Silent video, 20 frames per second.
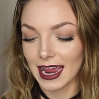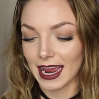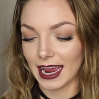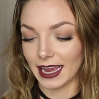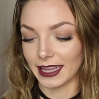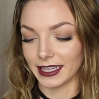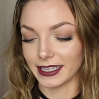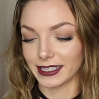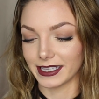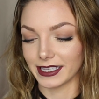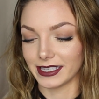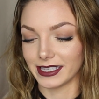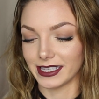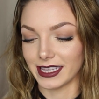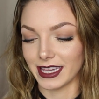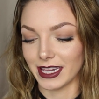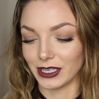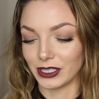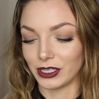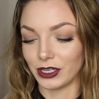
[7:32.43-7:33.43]
And this is
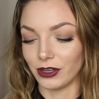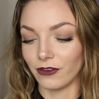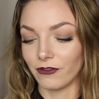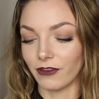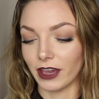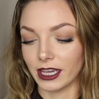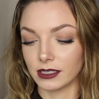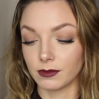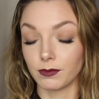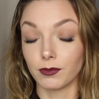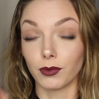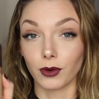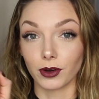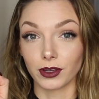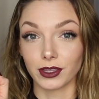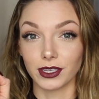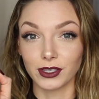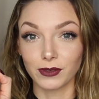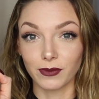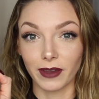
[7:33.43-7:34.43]
the Too Faced
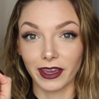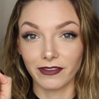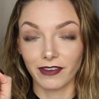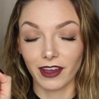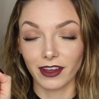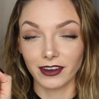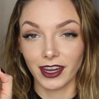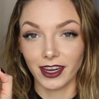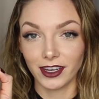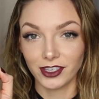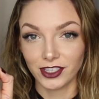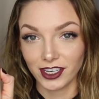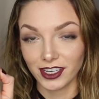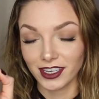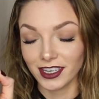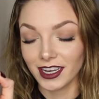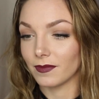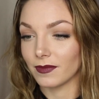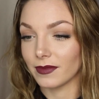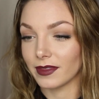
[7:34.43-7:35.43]
Born This Way
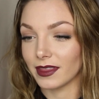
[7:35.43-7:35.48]
foundation,